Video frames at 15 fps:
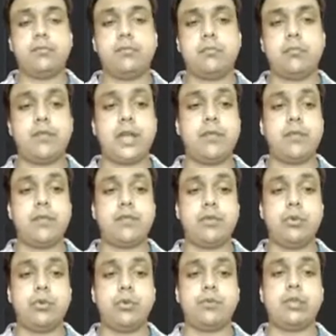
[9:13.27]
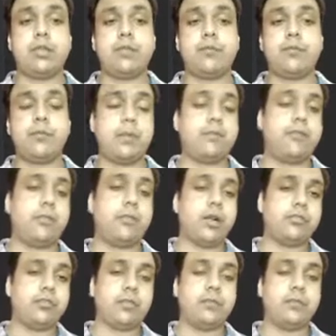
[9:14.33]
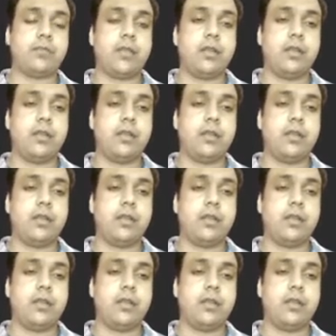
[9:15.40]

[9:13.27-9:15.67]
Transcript: Why we have used this flip function?